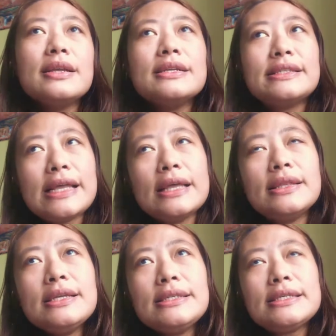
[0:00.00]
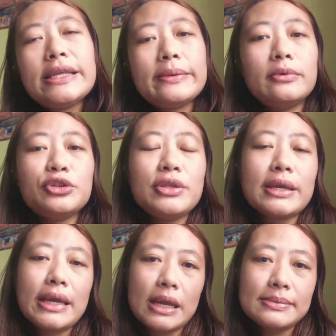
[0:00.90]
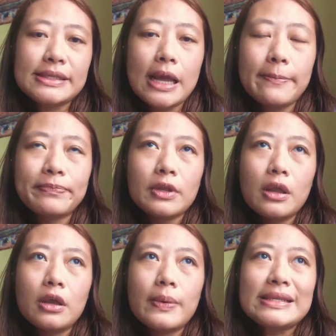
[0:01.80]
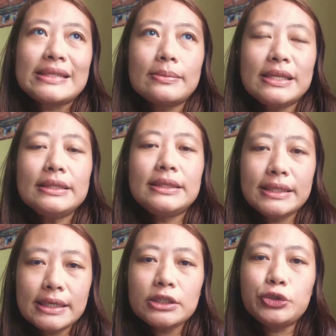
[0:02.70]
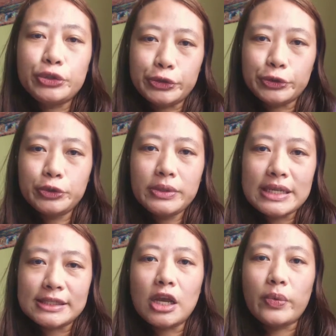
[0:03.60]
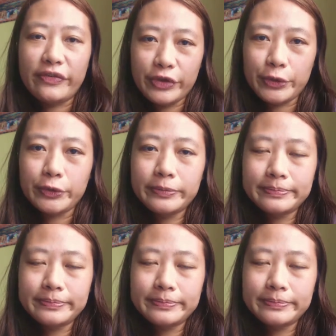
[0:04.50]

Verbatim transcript: Sadness is the emotion that comes up when something dear to you is not with you.